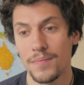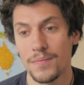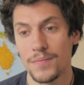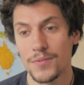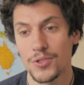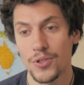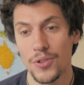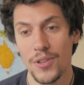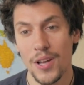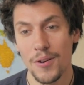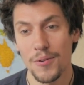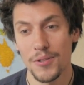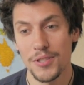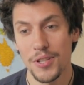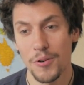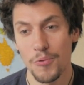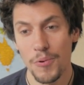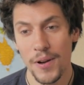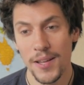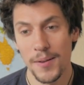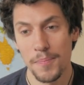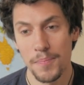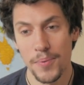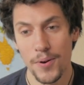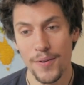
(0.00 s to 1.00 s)
So that was a
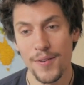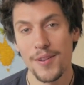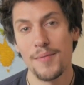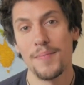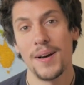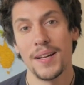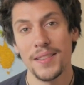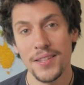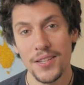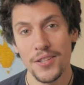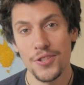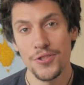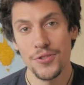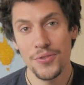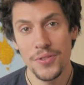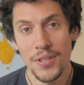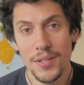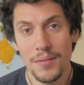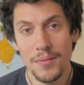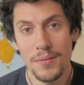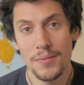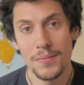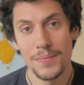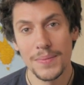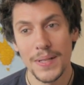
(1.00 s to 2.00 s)
quite problematic
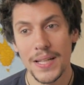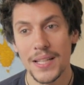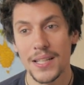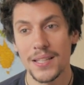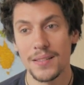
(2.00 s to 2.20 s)
shooting, but